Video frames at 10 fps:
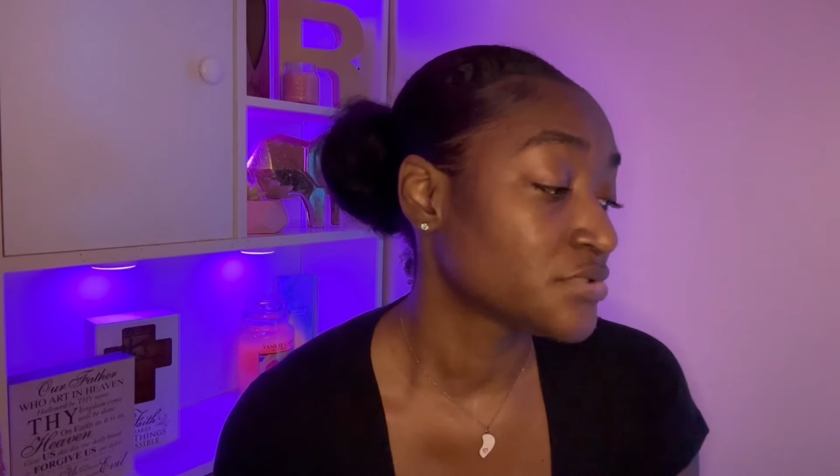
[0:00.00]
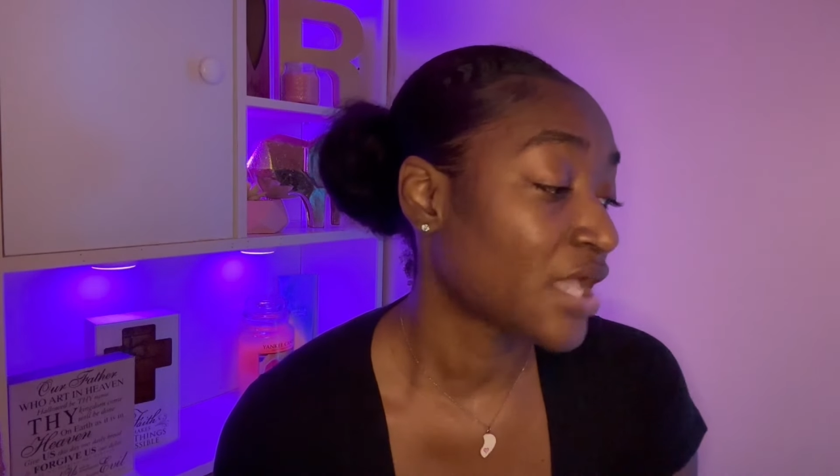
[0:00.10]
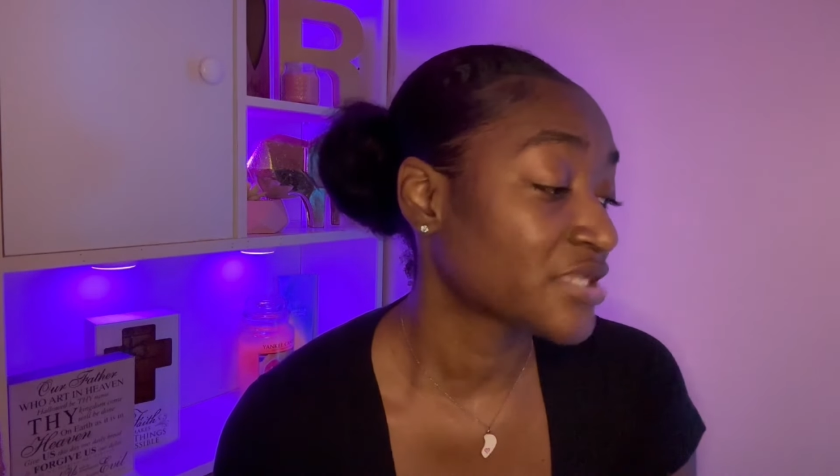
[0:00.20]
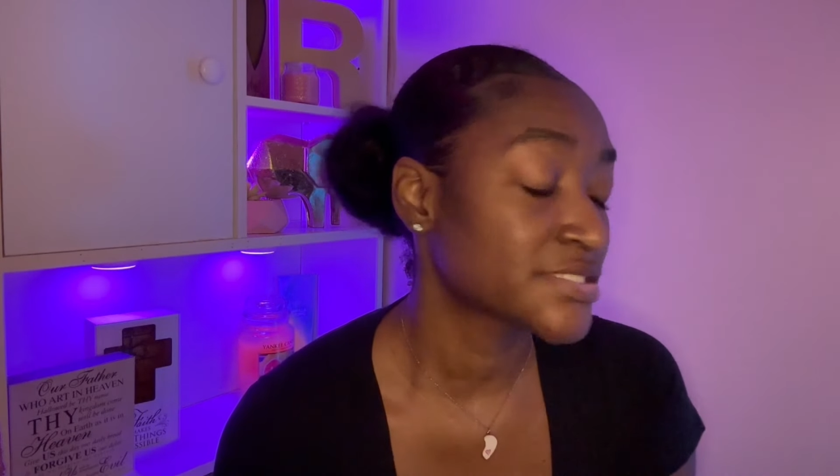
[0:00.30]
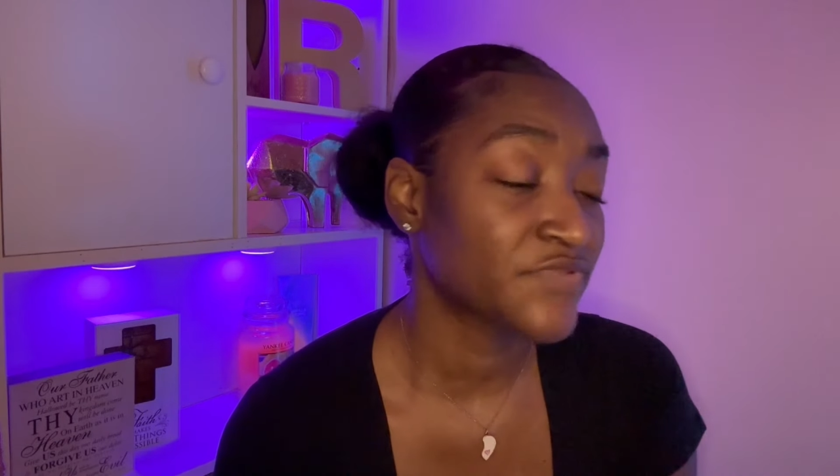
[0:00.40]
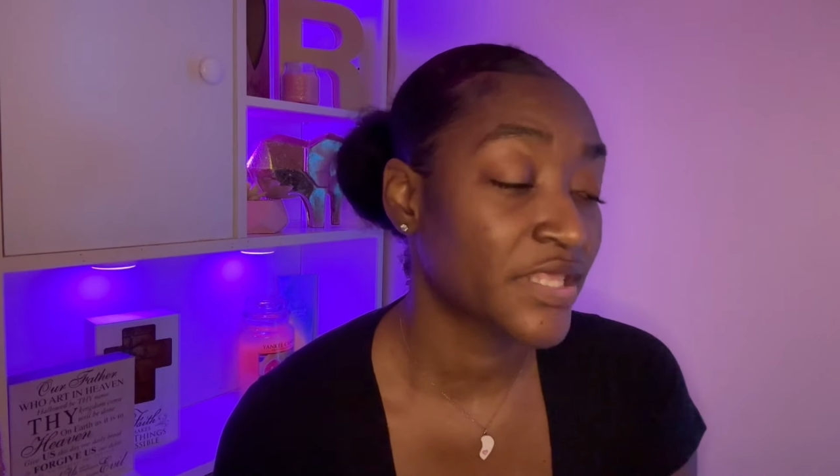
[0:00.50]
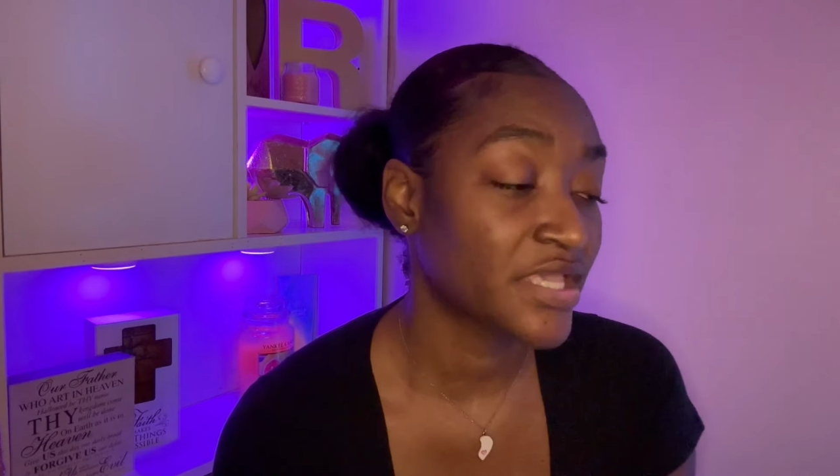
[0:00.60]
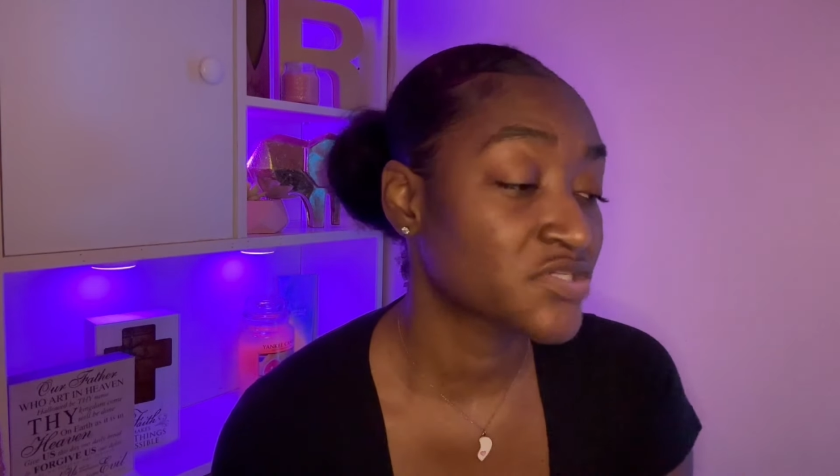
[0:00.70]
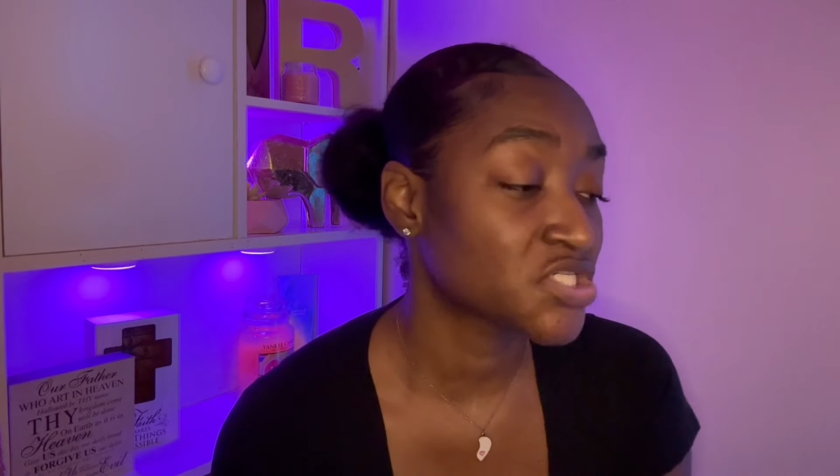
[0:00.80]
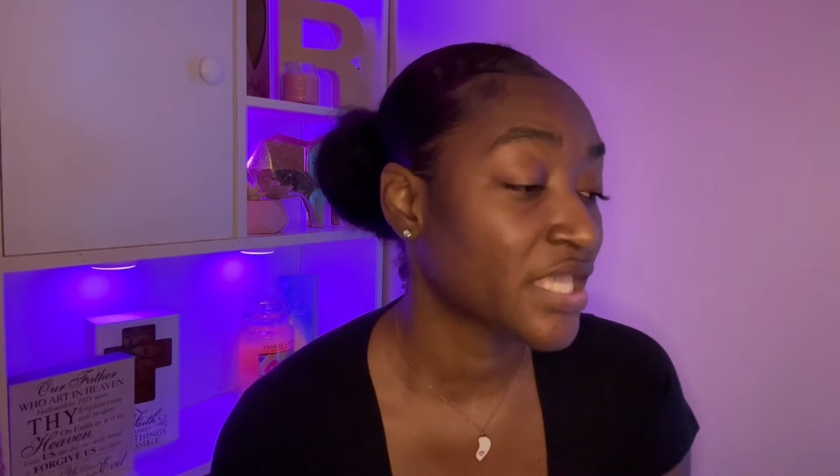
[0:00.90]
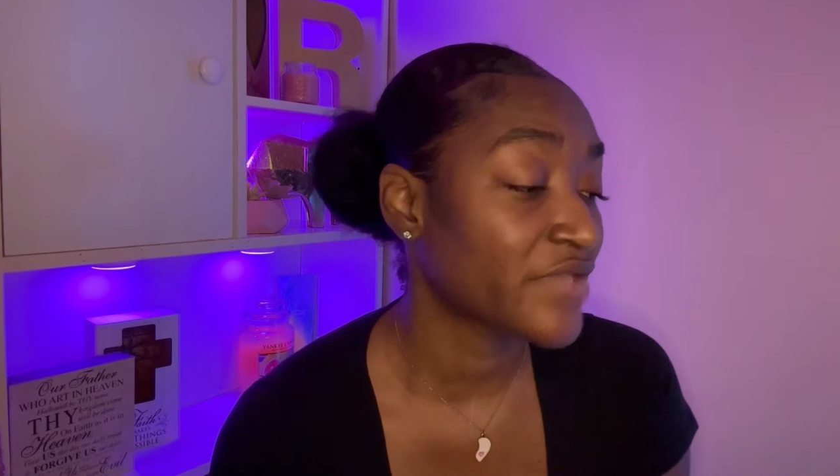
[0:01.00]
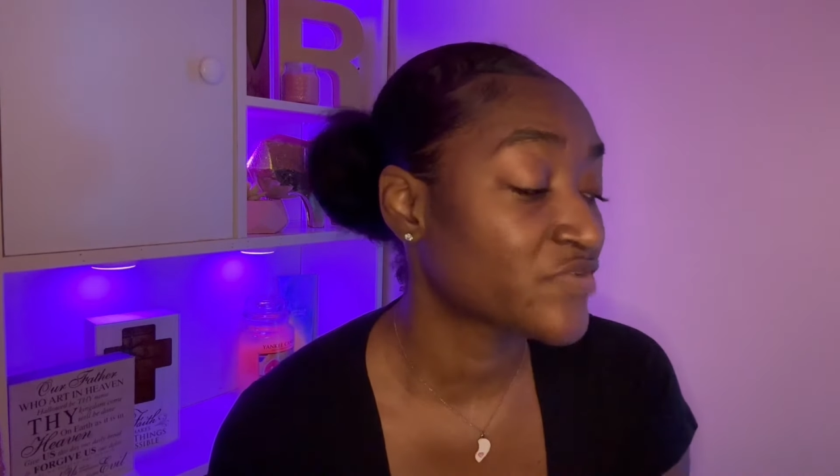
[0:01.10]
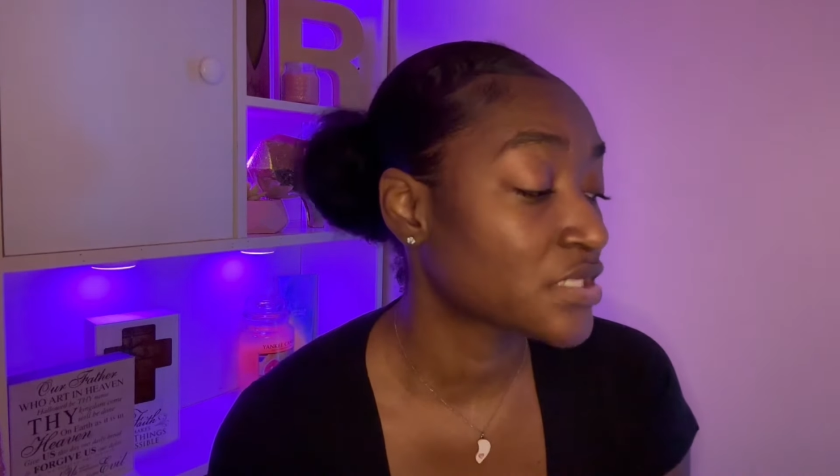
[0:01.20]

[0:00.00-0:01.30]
I just feel like she gave it